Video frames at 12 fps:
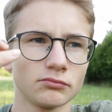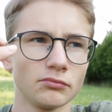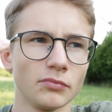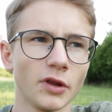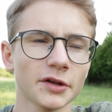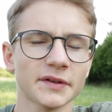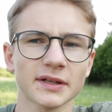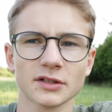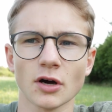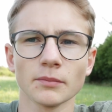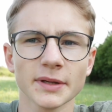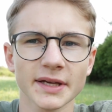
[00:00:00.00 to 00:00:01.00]
not that
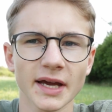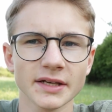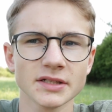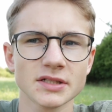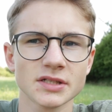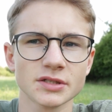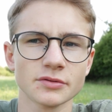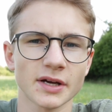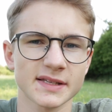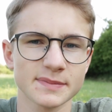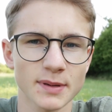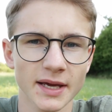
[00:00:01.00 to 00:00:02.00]
complicated to
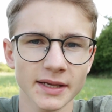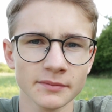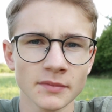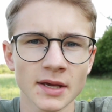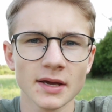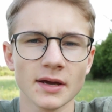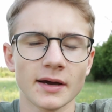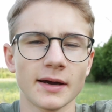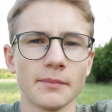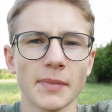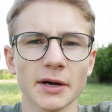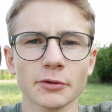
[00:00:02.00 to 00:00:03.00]
explain.
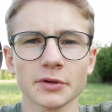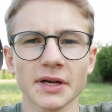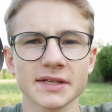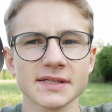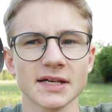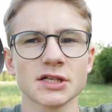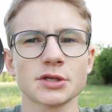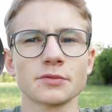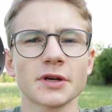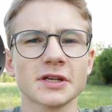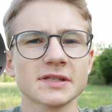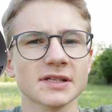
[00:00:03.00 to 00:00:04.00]
Macro extension
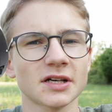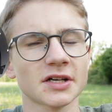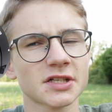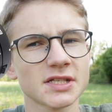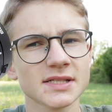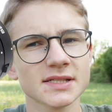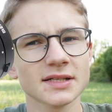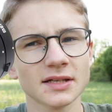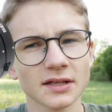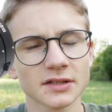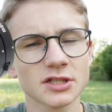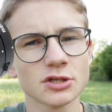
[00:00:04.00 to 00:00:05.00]
rings are just
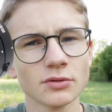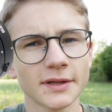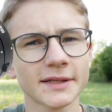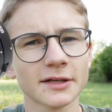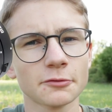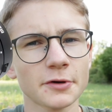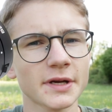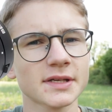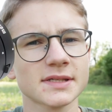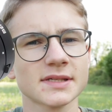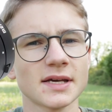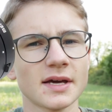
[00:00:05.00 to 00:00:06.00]
two little
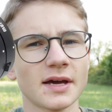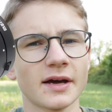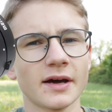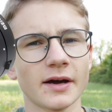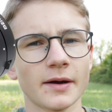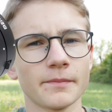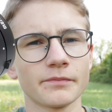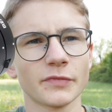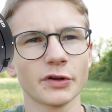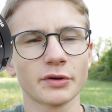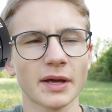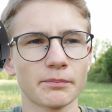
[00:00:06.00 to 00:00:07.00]
rings
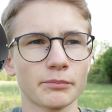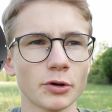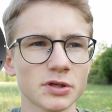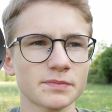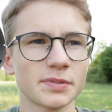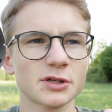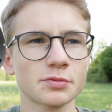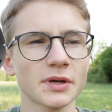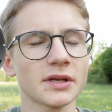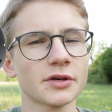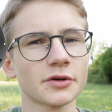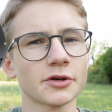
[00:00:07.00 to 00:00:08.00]
you can put
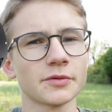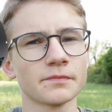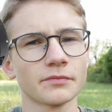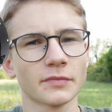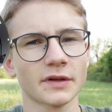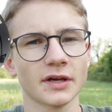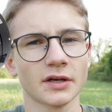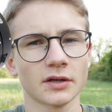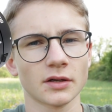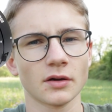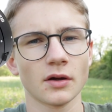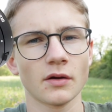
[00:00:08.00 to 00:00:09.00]
between your
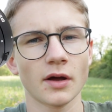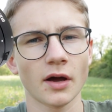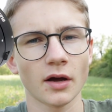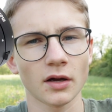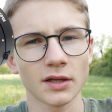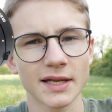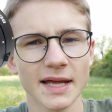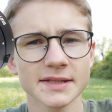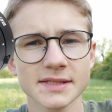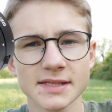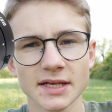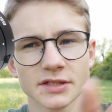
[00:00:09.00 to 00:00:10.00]

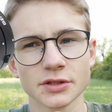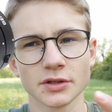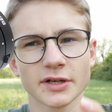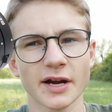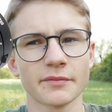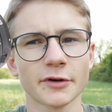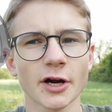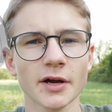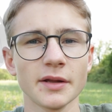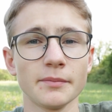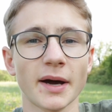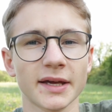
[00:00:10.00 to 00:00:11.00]
lens and your camera.
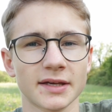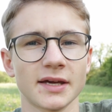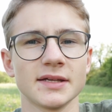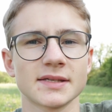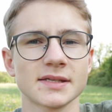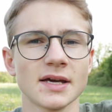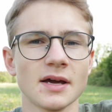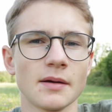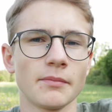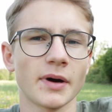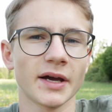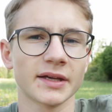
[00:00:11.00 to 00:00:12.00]
In my case,
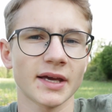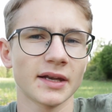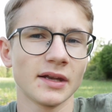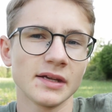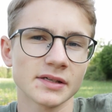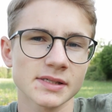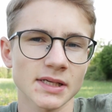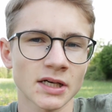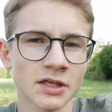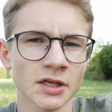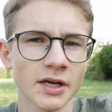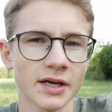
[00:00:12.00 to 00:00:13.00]
my Canon EOS
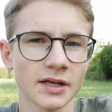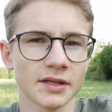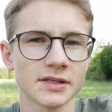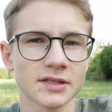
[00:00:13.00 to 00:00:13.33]
R and